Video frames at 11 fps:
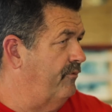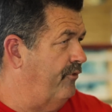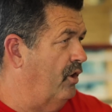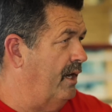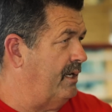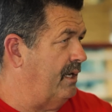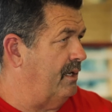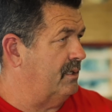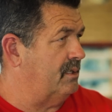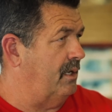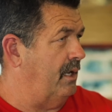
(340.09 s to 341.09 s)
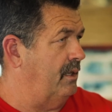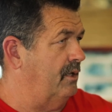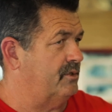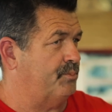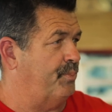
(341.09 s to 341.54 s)
fighter and
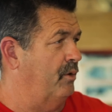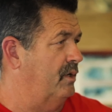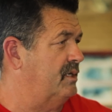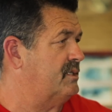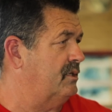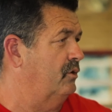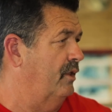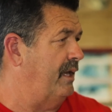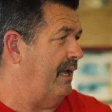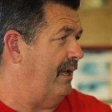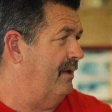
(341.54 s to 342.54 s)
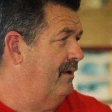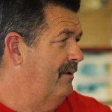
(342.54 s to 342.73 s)
the spirit is still there,